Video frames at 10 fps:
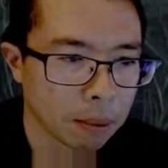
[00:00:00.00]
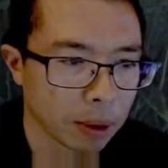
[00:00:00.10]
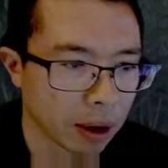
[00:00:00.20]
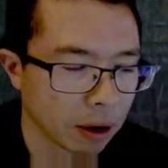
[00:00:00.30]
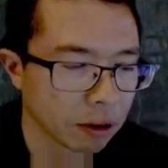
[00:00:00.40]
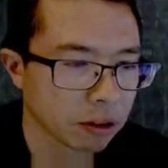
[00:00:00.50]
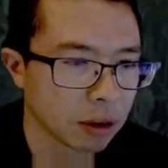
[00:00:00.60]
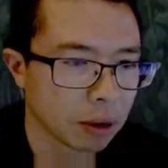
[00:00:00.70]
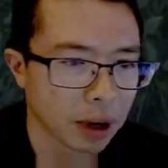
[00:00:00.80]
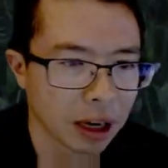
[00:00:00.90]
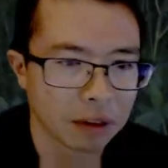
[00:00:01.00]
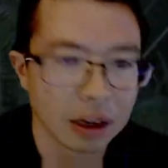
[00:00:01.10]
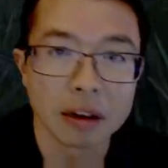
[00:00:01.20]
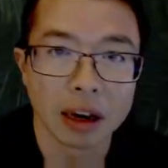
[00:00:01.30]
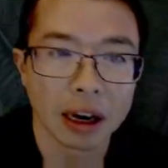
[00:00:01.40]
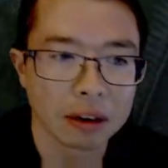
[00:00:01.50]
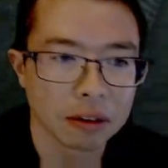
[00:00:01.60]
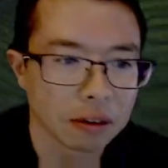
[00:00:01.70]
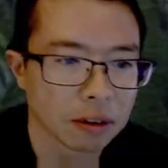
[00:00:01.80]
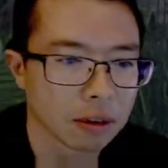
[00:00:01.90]
But I also don't have any
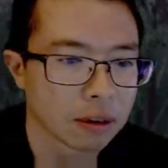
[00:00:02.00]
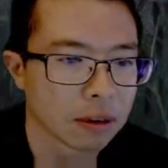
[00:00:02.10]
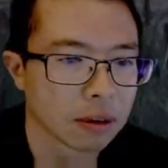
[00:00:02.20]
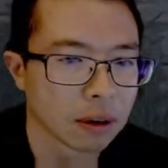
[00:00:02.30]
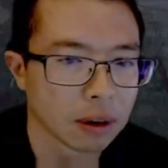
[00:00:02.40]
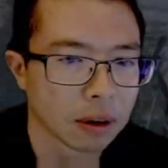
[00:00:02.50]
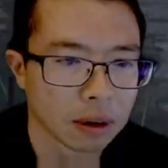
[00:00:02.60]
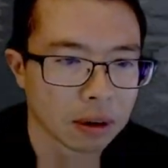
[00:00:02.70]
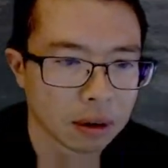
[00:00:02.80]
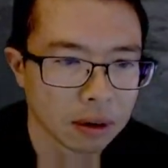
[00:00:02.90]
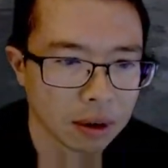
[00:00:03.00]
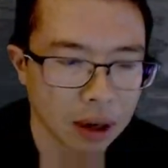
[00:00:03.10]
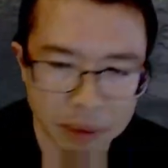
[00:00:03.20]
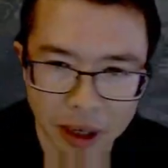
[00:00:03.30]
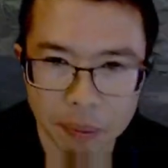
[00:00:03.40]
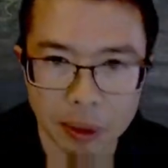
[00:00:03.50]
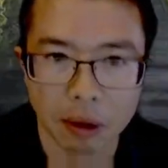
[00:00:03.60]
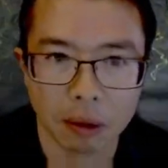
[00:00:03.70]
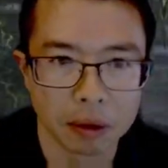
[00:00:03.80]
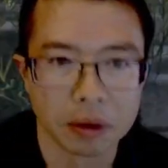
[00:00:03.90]
debts. I'm not
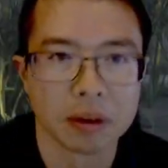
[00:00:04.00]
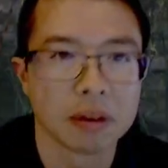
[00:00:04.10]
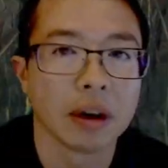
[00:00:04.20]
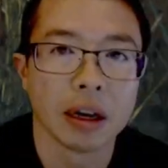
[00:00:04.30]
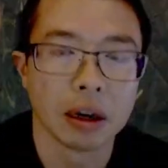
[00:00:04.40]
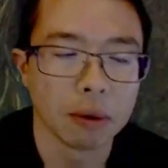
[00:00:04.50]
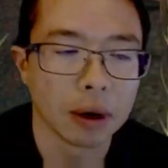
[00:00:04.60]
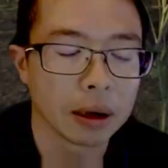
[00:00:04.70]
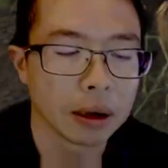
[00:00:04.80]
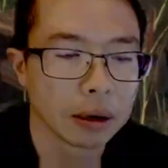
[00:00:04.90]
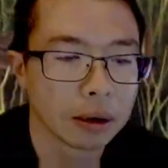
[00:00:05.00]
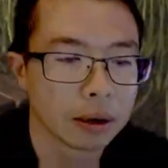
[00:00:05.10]
beholden to anyone.